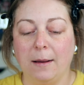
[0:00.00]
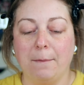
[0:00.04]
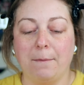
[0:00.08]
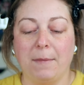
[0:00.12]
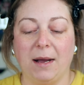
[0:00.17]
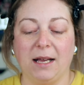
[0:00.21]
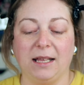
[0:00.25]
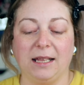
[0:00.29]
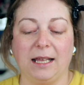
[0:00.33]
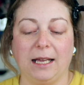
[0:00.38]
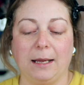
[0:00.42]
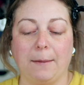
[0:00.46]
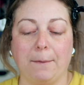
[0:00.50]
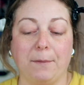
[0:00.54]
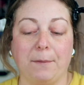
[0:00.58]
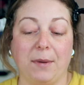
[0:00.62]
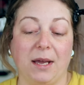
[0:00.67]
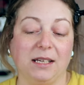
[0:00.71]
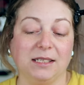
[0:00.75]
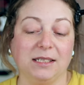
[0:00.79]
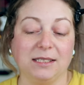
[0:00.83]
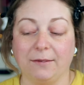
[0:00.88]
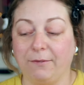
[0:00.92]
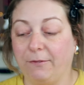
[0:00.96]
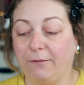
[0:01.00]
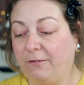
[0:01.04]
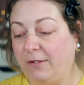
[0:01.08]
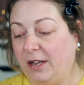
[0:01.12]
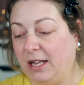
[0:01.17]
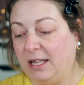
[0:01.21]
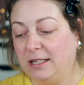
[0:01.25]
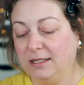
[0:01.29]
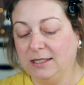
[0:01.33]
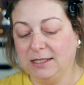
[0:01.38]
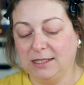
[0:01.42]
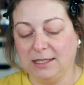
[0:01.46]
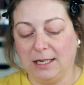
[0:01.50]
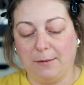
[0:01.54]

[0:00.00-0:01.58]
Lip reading: My like base of face,